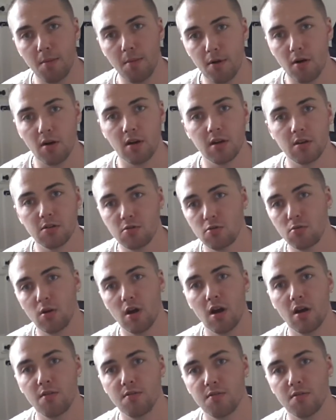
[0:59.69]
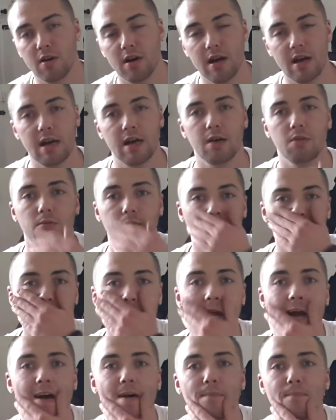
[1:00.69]
pockets all over it. It was
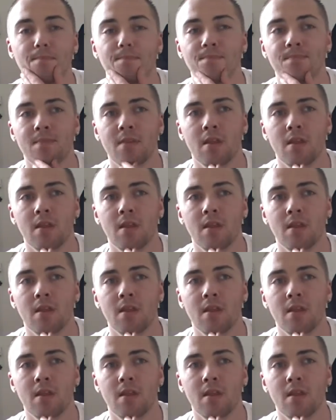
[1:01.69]
the